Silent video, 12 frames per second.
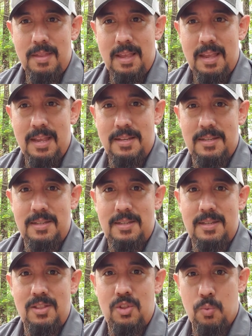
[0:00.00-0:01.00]
is
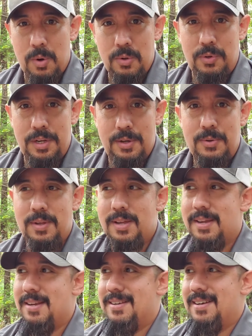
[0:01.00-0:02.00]
the real deal,
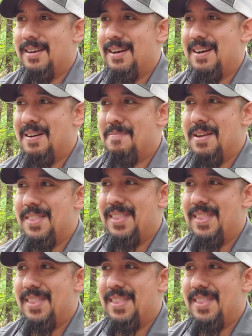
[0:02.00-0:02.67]
and